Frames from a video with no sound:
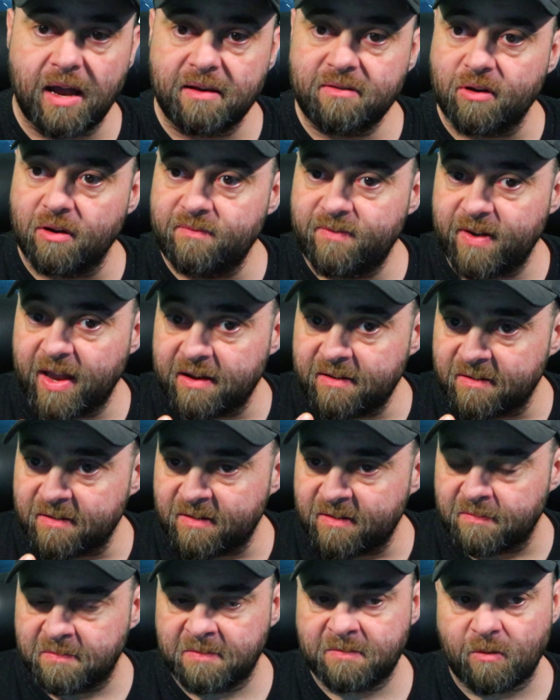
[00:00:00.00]
forget to
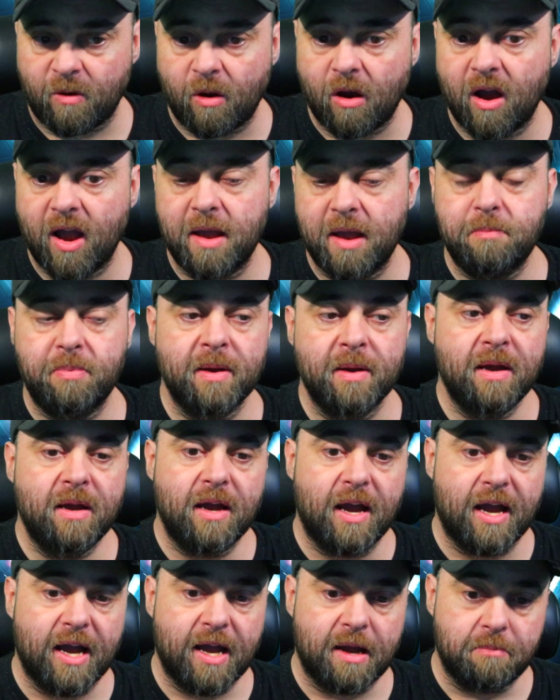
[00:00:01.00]
subscribe
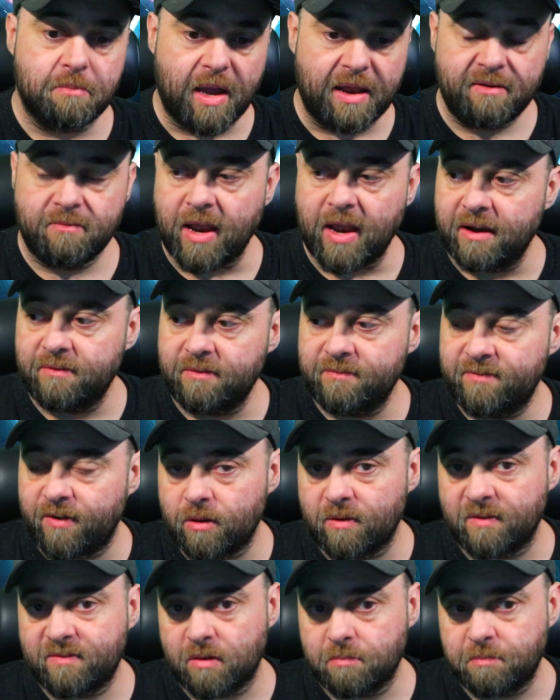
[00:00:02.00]
and follow
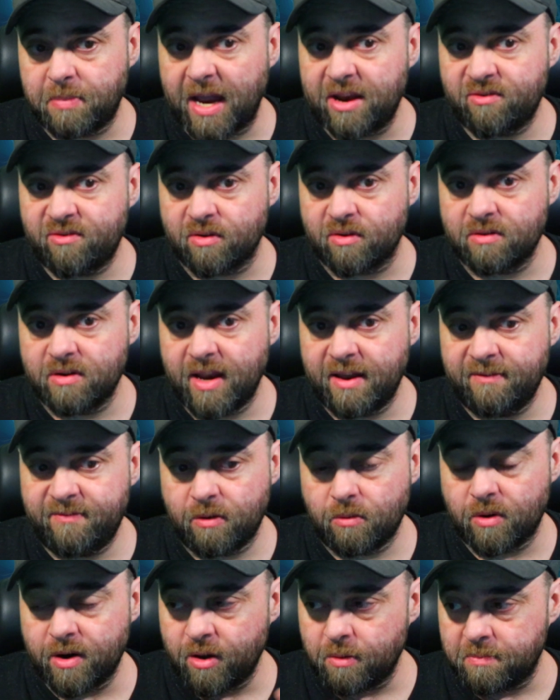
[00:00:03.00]
us on Patreon if you
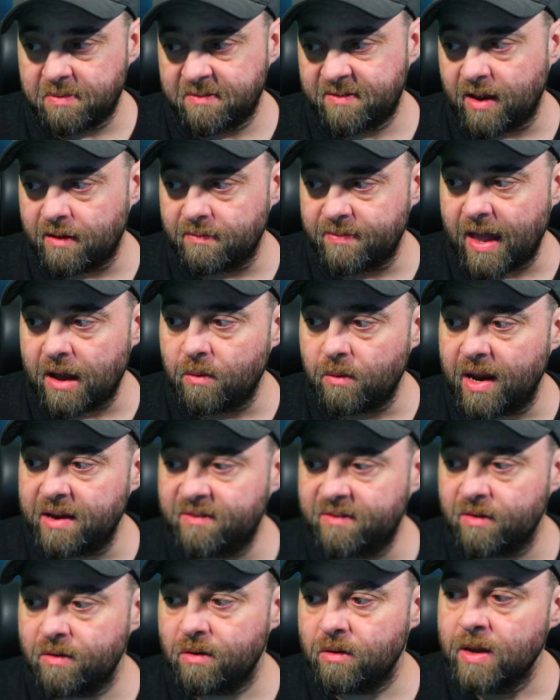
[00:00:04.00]
want to help us out that way
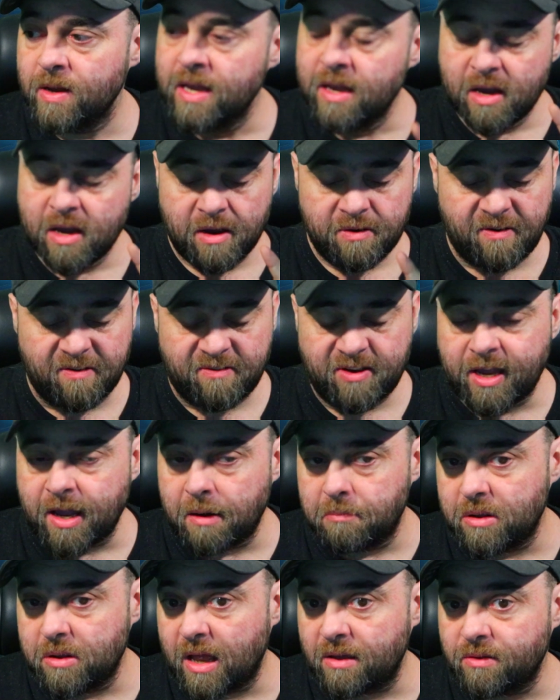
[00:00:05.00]
too. Just a
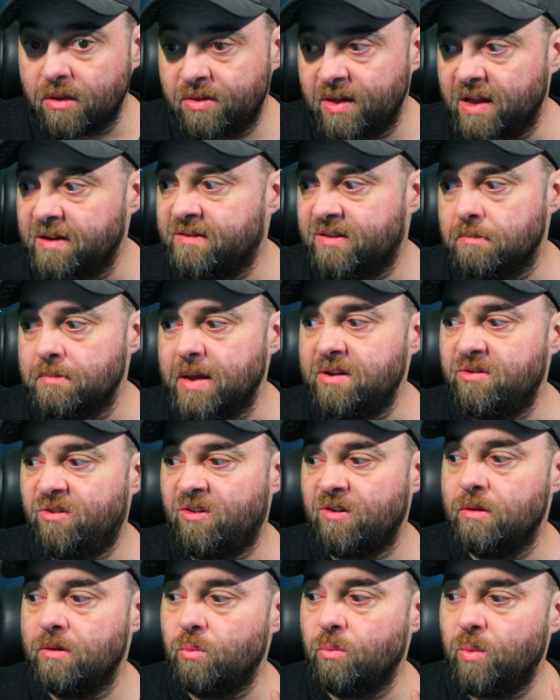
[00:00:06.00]
couple other things to
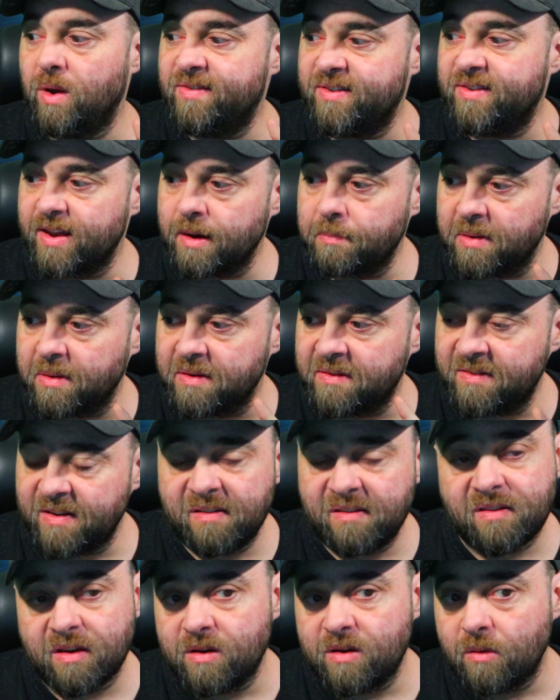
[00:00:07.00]
mention. We've set up a
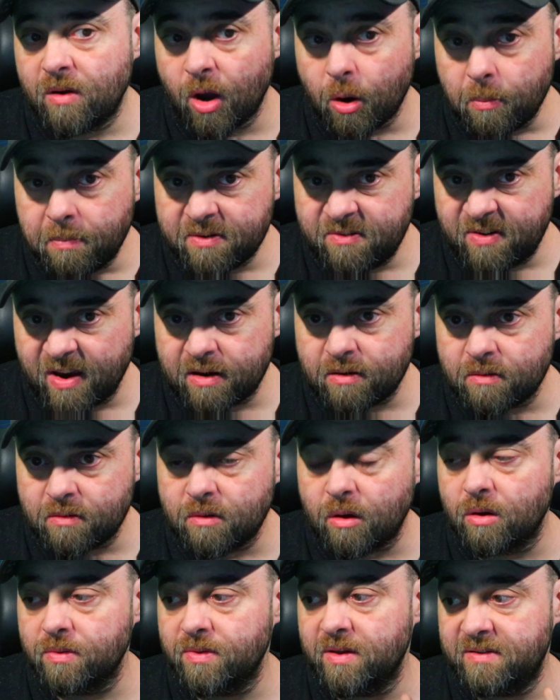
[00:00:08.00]
CCU helper channel
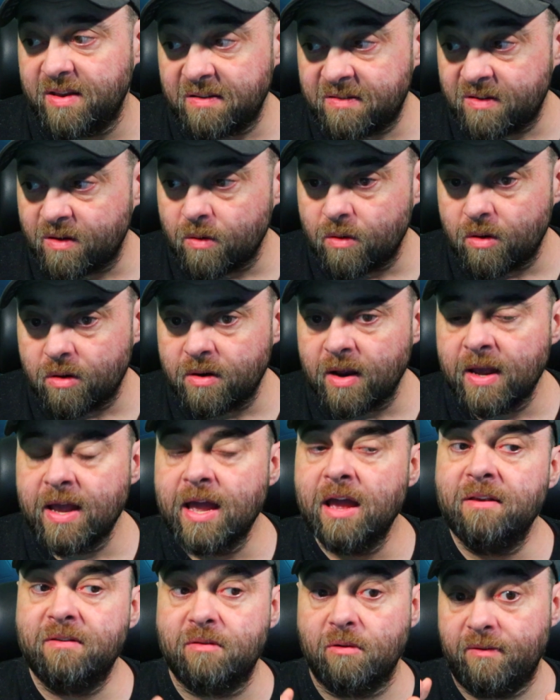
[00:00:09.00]
on the Discord.
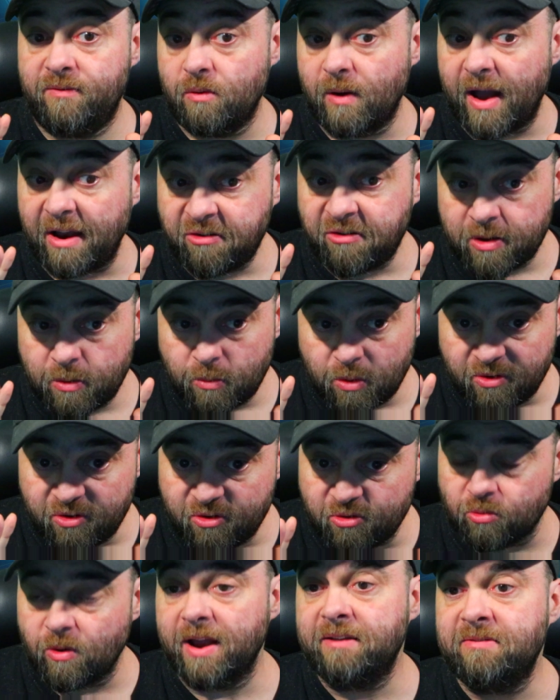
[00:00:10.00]
So if you actually want
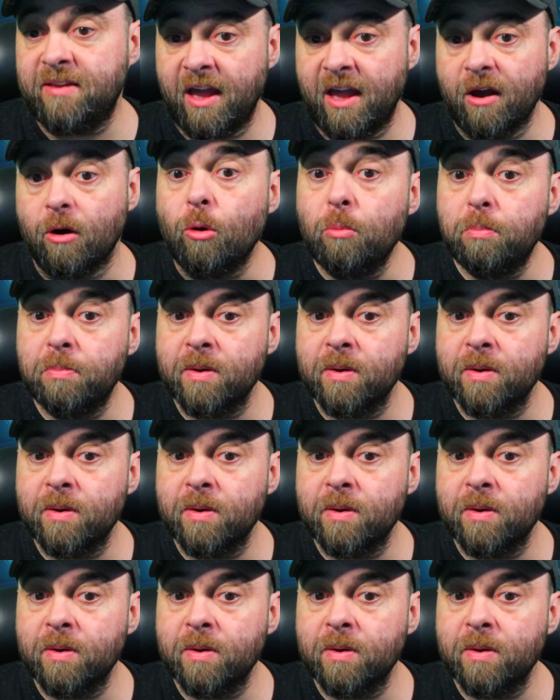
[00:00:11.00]
direct help,